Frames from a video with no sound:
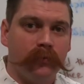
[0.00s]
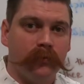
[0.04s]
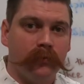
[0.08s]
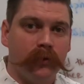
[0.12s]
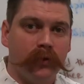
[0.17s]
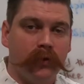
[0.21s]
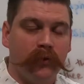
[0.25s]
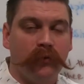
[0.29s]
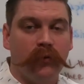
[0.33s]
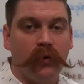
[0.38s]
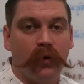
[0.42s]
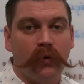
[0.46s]

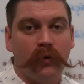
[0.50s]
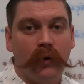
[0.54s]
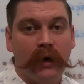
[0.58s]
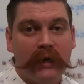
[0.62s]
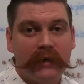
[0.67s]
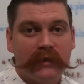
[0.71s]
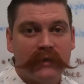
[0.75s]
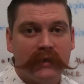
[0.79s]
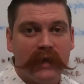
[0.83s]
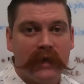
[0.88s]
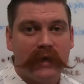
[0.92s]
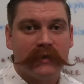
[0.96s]
for
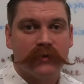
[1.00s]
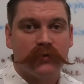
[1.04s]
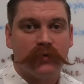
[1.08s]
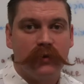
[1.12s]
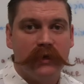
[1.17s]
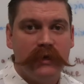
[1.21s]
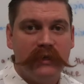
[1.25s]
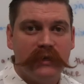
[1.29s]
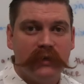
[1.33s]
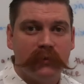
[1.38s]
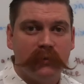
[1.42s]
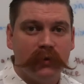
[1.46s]
us as
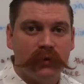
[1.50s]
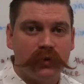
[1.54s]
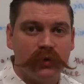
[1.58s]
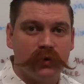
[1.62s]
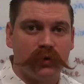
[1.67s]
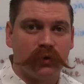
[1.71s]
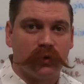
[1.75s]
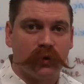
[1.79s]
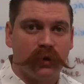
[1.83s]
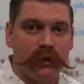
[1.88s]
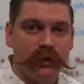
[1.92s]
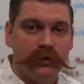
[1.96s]
reasonable
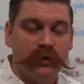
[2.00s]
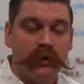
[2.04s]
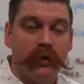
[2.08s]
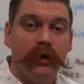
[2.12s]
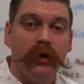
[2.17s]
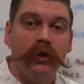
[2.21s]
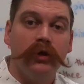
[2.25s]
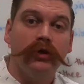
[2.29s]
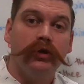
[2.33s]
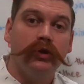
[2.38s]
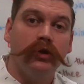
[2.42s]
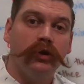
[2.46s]
jurors
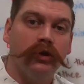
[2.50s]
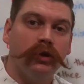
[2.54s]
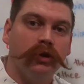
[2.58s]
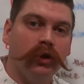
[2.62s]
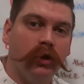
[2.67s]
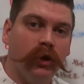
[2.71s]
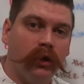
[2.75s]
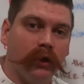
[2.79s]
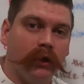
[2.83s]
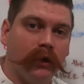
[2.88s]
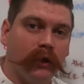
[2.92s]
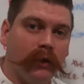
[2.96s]
to
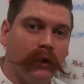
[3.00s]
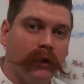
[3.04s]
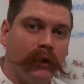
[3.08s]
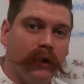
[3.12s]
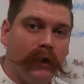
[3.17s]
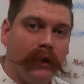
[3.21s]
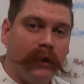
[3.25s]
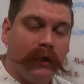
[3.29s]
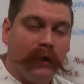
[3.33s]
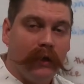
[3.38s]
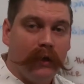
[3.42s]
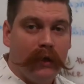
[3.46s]

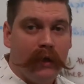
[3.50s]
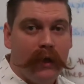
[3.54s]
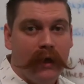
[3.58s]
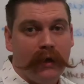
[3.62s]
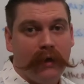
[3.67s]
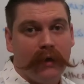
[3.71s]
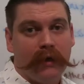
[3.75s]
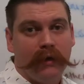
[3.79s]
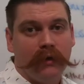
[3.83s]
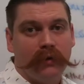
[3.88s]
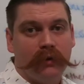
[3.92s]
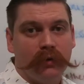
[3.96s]
look
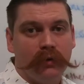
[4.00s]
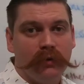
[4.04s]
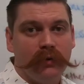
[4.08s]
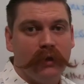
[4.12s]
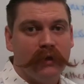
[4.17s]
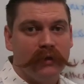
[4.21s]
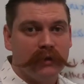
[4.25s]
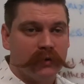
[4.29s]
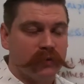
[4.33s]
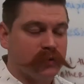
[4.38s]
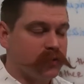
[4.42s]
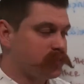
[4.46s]
and conclude
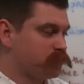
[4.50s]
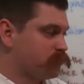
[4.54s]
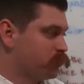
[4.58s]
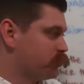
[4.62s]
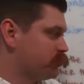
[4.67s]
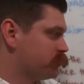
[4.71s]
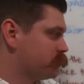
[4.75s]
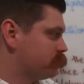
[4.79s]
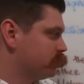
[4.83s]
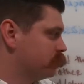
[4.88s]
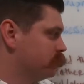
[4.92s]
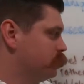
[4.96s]
that this was
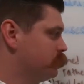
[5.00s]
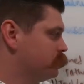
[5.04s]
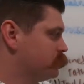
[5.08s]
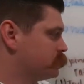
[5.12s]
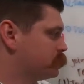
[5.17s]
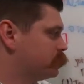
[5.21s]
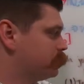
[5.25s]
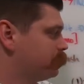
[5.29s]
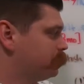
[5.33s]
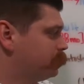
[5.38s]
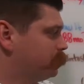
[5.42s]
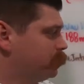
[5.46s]
personal
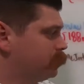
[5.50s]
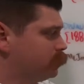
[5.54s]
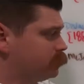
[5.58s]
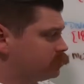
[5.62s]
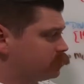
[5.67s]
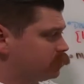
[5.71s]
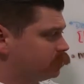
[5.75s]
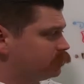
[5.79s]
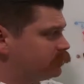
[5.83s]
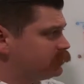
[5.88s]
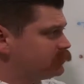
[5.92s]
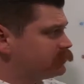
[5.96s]
use.
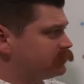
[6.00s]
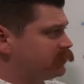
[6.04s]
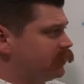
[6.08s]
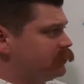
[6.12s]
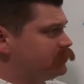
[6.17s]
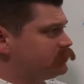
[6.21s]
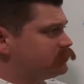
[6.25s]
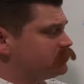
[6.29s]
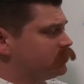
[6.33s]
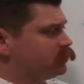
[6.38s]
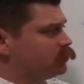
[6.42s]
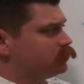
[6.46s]
So in this
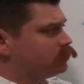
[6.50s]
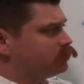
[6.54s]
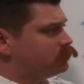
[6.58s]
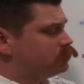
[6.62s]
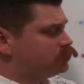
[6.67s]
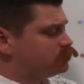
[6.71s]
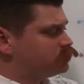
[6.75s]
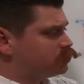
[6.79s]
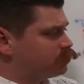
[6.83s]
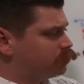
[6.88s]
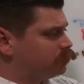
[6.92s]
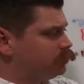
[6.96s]
case, the
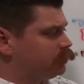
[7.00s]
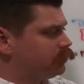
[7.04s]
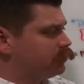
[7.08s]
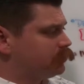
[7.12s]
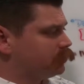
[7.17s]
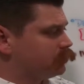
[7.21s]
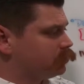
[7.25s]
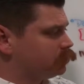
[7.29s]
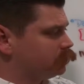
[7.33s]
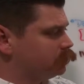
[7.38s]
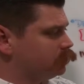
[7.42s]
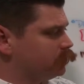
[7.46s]
jury
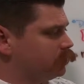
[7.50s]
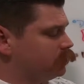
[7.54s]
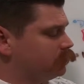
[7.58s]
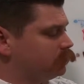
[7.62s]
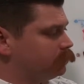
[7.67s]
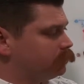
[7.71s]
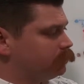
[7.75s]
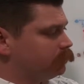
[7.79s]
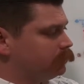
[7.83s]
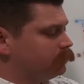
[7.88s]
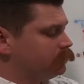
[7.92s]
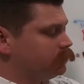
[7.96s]

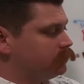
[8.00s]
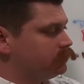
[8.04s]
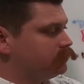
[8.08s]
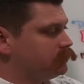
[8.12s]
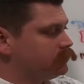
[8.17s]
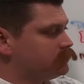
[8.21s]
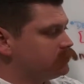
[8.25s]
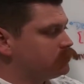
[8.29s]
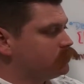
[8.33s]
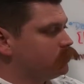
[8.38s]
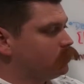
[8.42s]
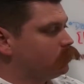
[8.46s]
concluded that
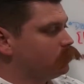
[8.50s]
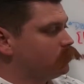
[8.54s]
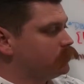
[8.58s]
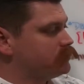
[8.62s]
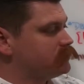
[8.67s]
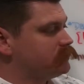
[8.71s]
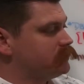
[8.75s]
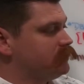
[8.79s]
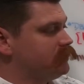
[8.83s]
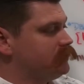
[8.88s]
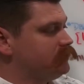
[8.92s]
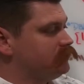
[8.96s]
this
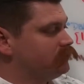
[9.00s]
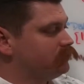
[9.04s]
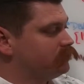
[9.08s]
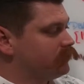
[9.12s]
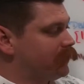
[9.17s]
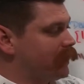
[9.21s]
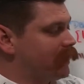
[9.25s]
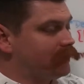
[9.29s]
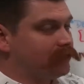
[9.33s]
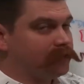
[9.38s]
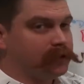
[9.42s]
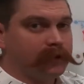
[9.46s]
was in
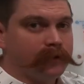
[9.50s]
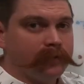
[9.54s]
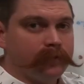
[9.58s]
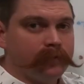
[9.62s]
fact